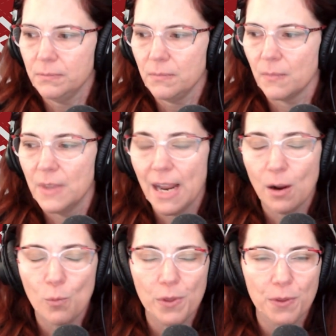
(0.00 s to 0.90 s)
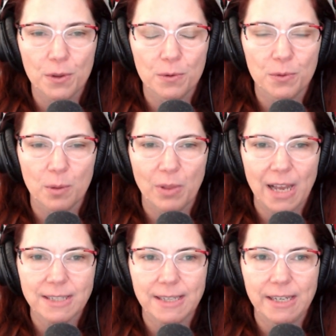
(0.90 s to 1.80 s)
Now, with the
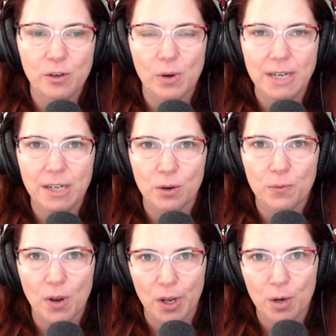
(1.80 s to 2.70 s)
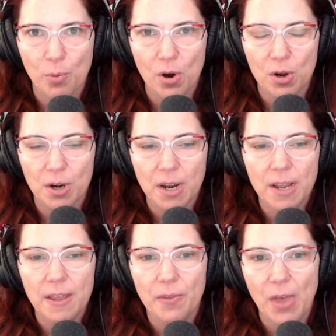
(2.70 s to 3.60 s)
Black Sea grain deal falling apart,
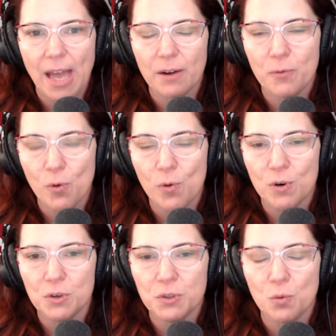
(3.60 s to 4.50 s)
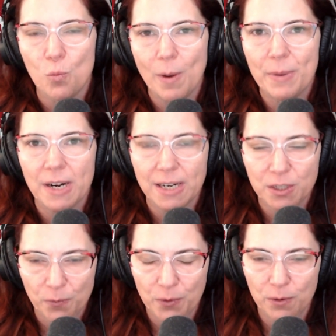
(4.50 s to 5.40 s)
that, of course, weaponized
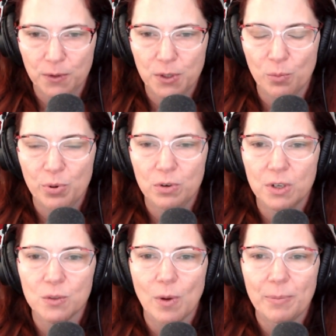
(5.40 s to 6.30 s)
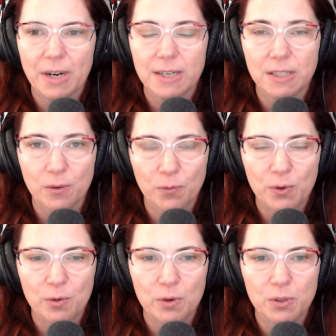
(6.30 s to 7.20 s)
food. So Putin is weaponizing
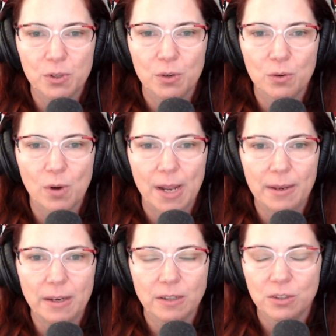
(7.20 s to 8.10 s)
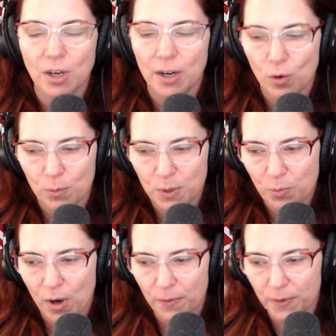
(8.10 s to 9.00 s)
food to a ginormous
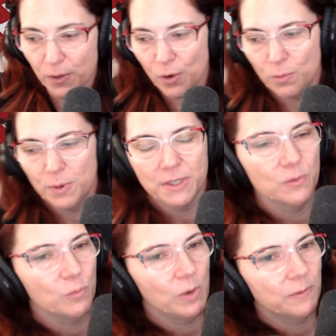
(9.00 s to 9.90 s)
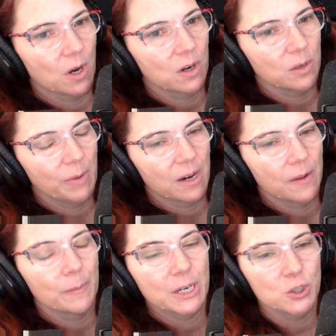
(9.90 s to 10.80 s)
part of the globe, as we've talked about
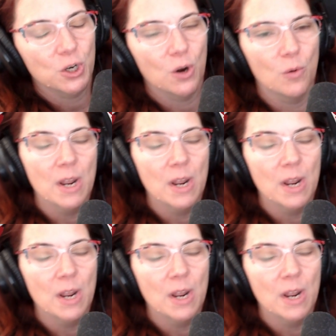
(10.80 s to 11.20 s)
on my show.